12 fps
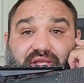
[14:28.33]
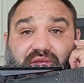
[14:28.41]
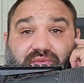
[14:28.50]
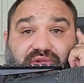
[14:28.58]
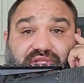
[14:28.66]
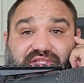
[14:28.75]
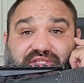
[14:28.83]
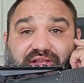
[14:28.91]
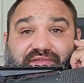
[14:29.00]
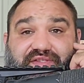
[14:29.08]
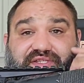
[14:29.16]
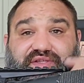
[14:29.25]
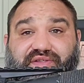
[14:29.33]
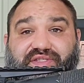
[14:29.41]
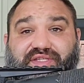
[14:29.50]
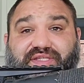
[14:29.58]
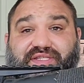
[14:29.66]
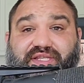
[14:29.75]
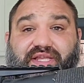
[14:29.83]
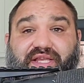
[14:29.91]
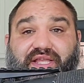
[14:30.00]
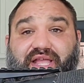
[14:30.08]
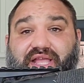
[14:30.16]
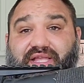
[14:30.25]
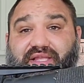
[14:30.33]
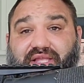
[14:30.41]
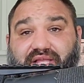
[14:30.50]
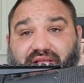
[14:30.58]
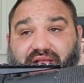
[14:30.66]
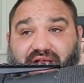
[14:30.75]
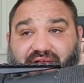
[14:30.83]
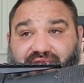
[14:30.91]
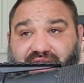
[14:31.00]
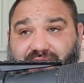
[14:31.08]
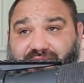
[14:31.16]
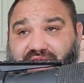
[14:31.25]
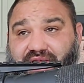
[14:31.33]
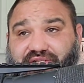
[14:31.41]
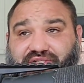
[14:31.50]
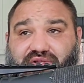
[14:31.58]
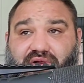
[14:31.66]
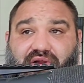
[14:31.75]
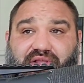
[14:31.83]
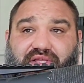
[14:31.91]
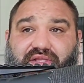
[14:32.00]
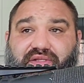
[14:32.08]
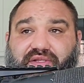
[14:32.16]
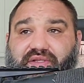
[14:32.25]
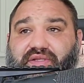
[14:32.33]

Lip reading: And one of the soft skills is say, hey, I've got my target,